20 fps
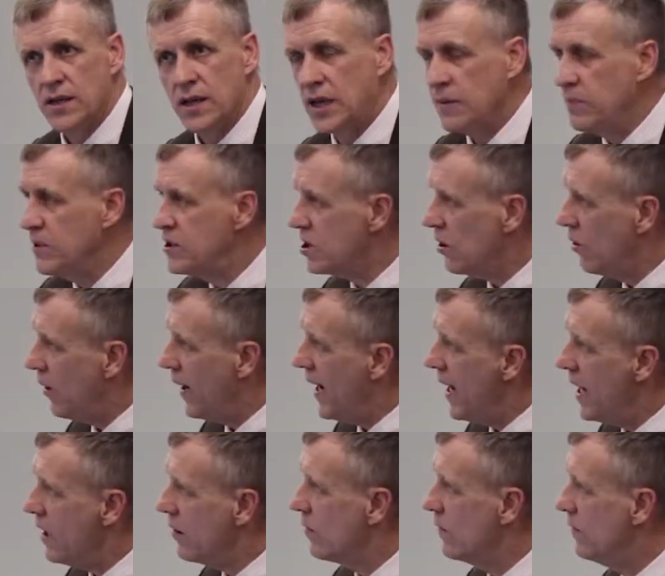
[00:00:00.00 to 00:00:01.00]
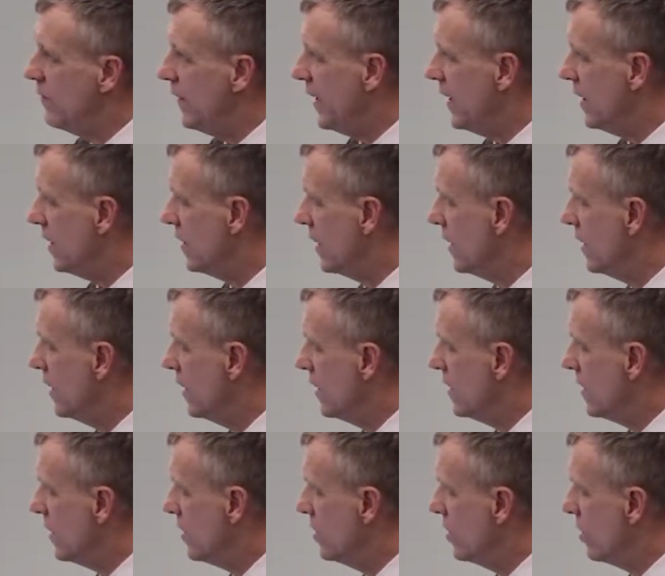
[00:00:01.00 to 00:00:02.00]
It can be so aggravating that
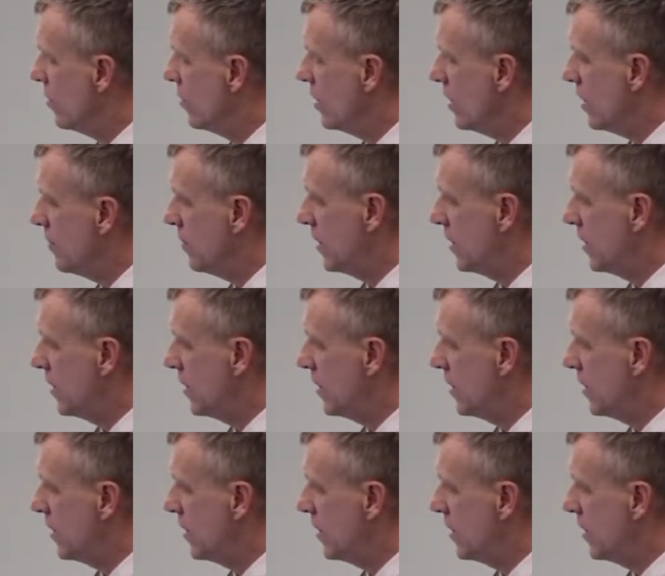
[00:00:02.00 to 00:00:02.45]
it